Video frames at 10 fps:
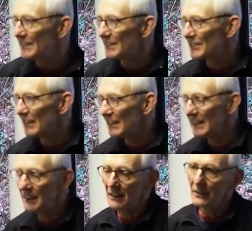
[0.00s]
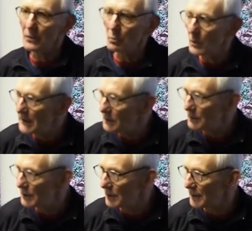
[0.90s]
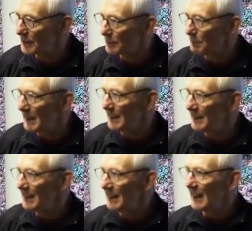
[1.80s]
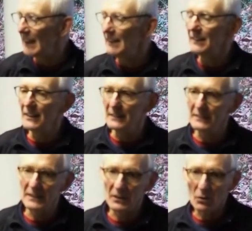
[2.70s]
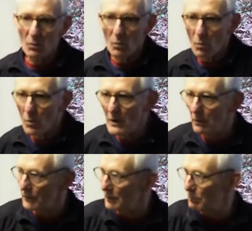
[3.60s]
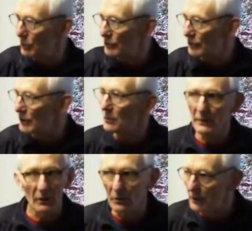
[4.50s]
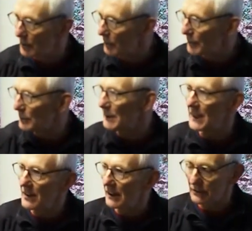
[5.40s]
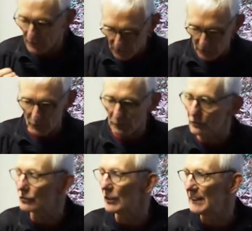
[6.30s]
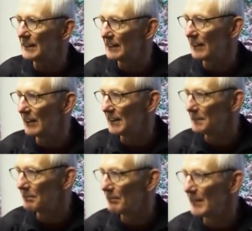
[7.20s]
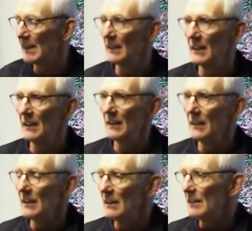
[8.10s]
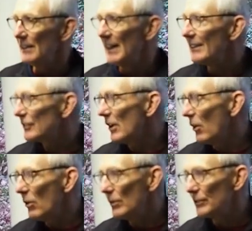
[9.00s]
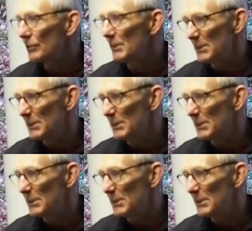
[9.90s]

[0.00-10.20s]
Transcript: to side, that wheels are going to spin, and that we want to push through. We're not going to go through in a nice, controlled, straight line. That's at odds